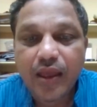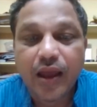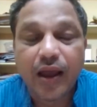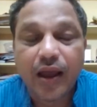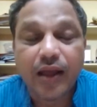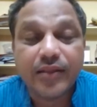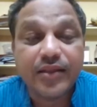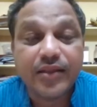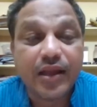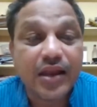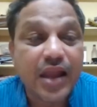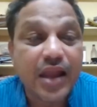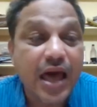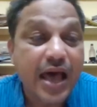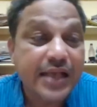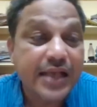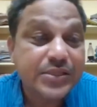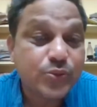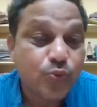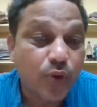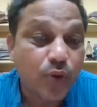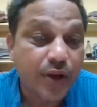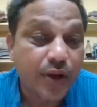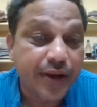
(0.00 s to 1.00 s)
And the
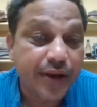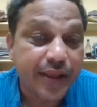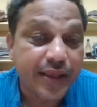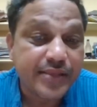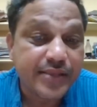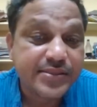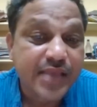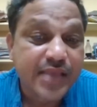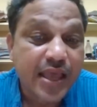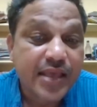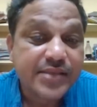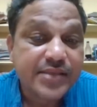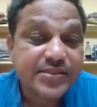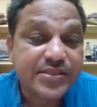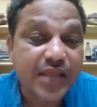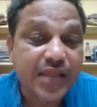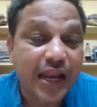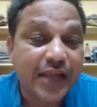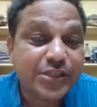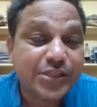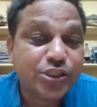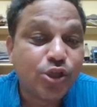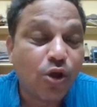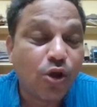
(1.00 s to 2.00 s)
last one is
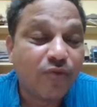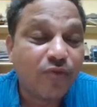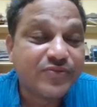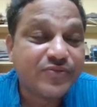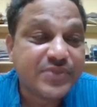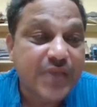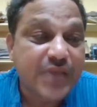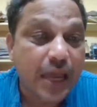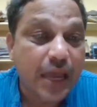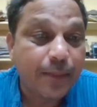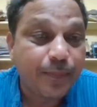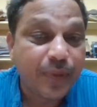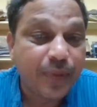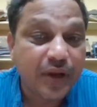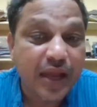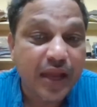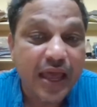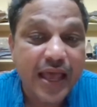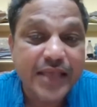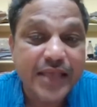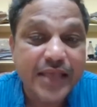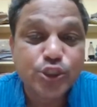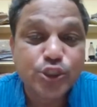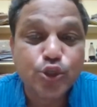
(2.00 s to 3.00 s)
selection of sample
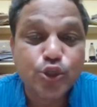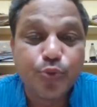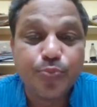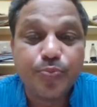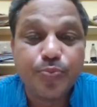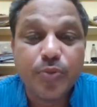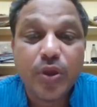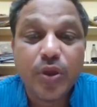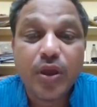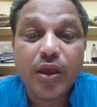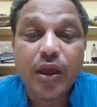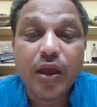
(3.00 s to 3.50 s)
has to